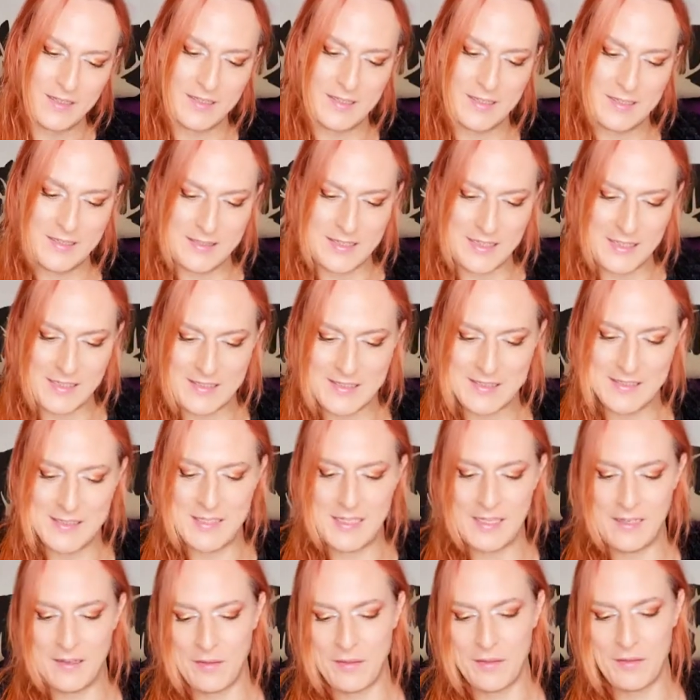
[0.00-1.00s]
The
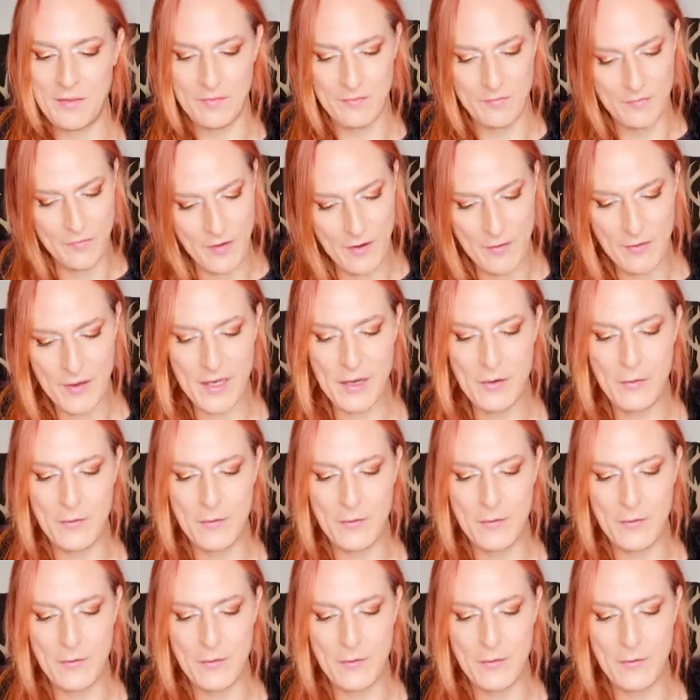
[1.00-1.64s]
16th, very